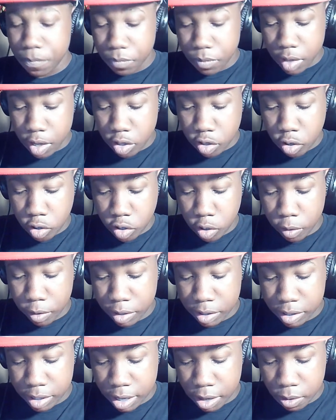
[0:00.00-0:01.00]
and Tony
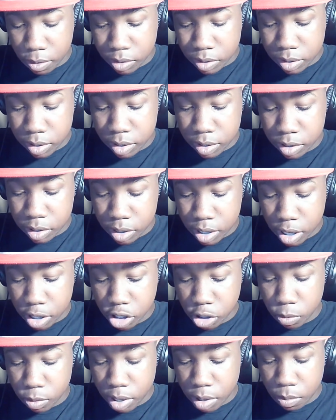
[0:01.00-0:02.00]
Snell, since
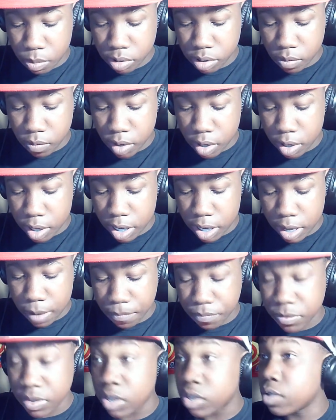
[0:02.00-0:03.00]
Tony was a very
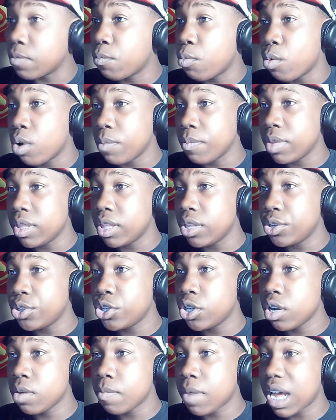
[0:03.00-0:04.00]
disappointment this
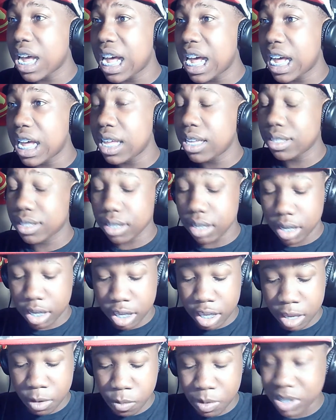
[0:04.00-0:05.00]
year in my eyes.
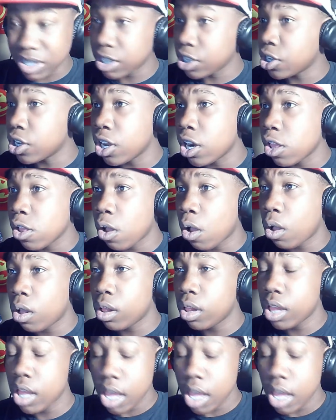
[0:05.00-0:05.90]
He wasn't good at all.